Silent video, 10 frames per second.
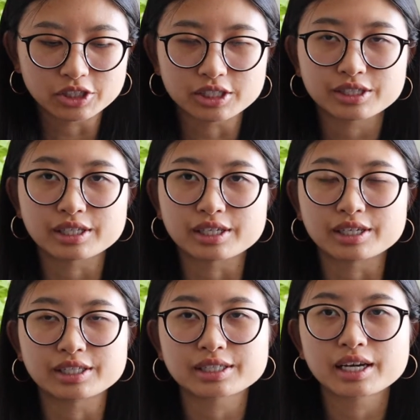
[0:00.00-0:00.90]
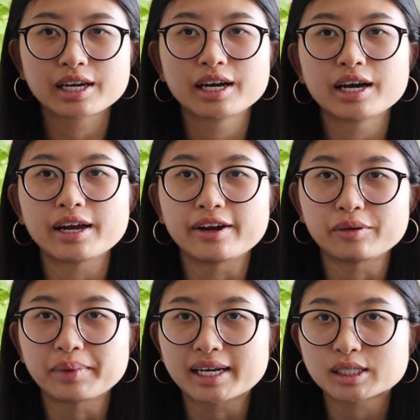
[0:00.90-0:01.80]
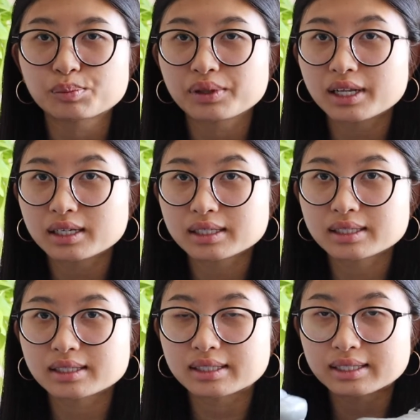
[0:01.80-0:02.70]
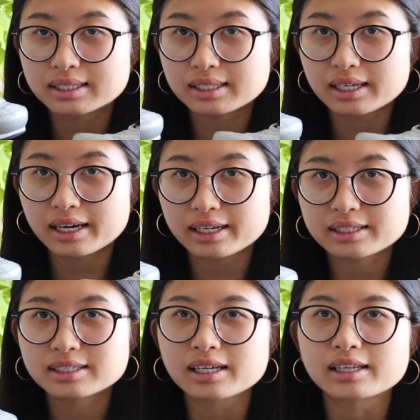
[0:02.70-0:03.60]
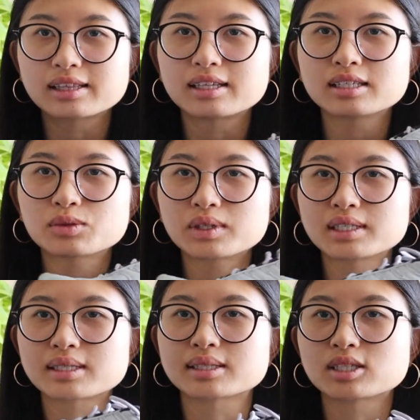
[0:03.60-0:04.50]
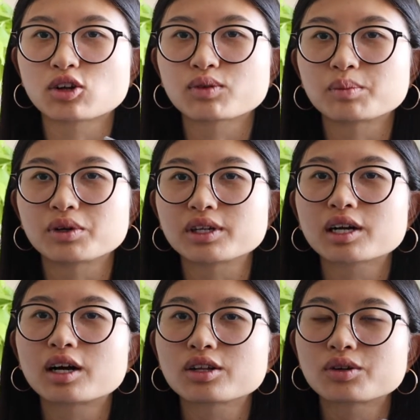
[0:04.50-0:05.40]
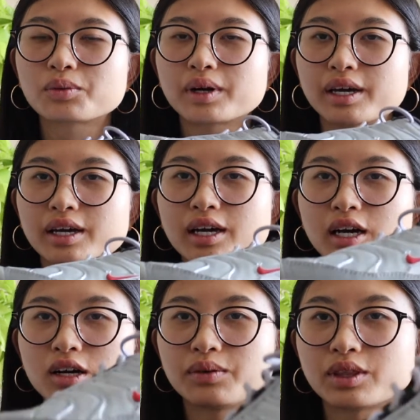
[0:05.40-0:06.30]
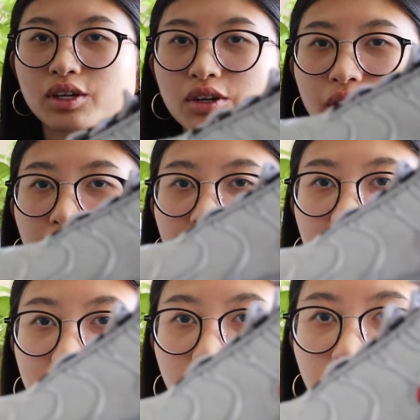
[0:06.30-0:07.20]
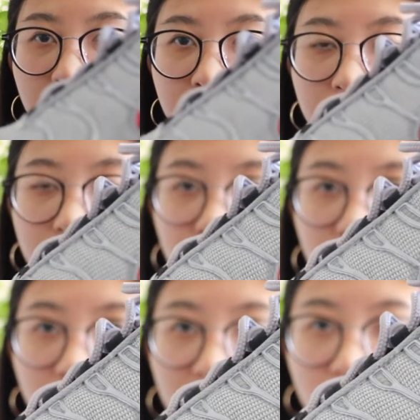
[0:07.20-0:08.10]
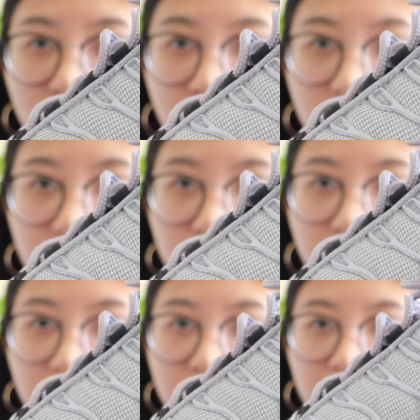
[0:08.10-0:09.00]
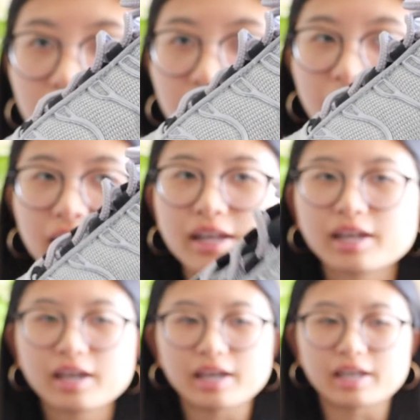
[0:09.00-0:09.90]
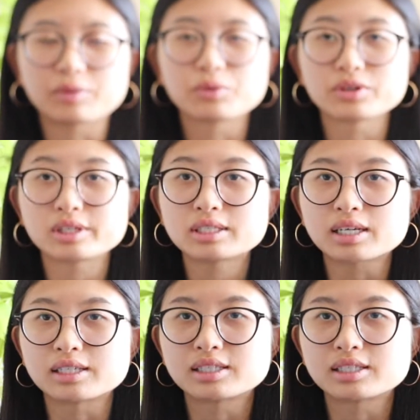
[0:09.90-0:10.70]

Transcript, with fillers: just these Air Max Plus, the TNs, and this one is the silver bullet colorway with the gray and the red check mark like that. And I wore these a